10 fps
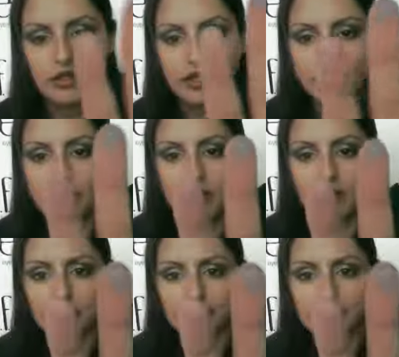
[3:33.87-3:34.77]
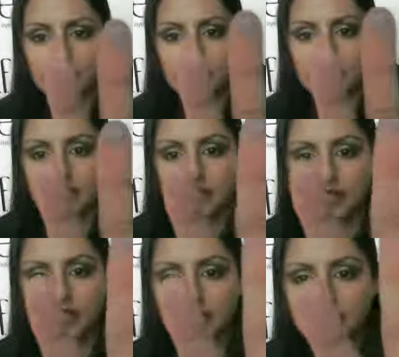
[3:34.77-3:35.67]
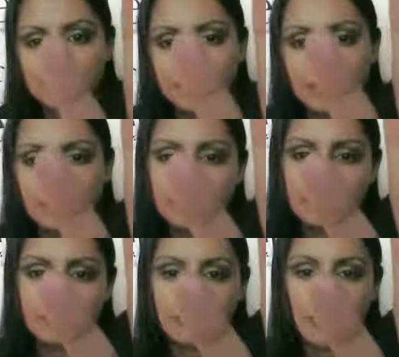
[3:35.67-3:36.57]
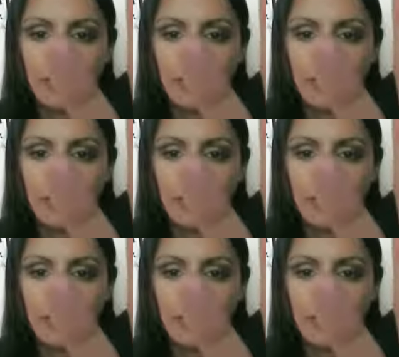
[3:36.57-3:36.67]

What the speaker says: There we are. So that's a beautiful